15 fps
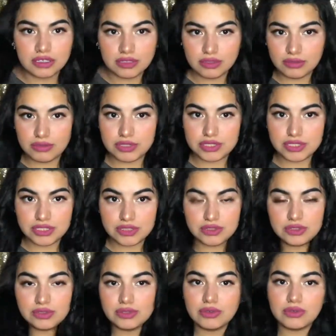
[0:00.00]
wants
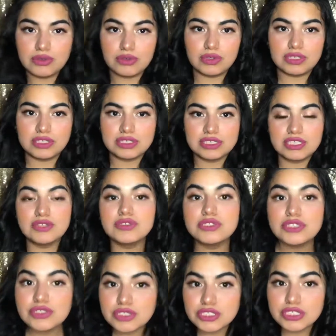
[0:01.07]
you or tells you
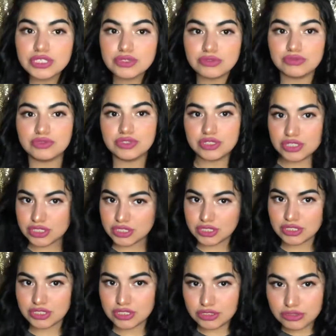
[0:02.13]
to do. You just
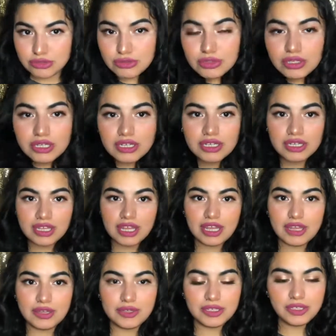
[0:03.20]
do
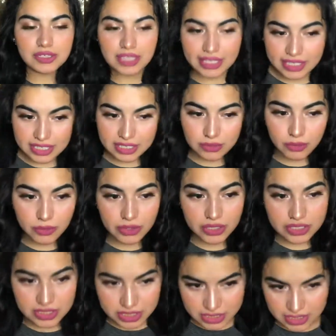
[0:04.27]
how you like it and what
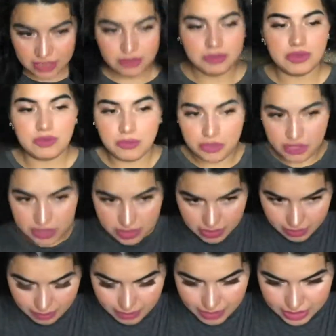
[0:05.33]
works
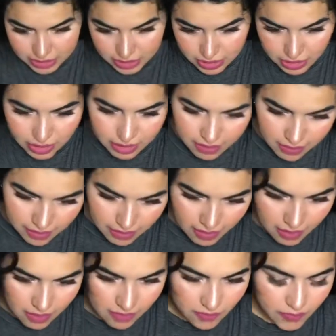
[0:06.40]
best
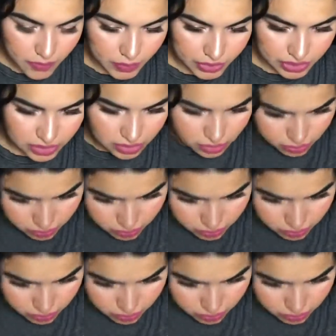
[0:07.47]
for you.